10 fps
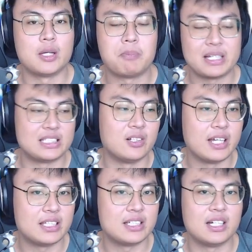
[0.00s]

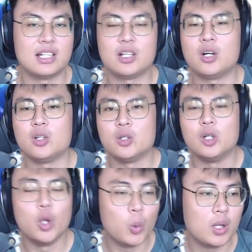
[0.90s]
pixelated or you know,
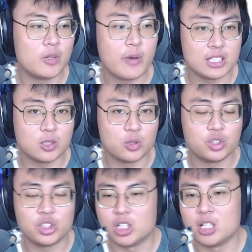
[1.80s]
lower
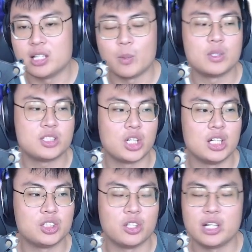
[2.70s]
resolution and
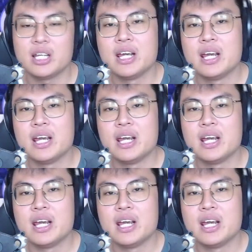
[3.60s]
such, alright,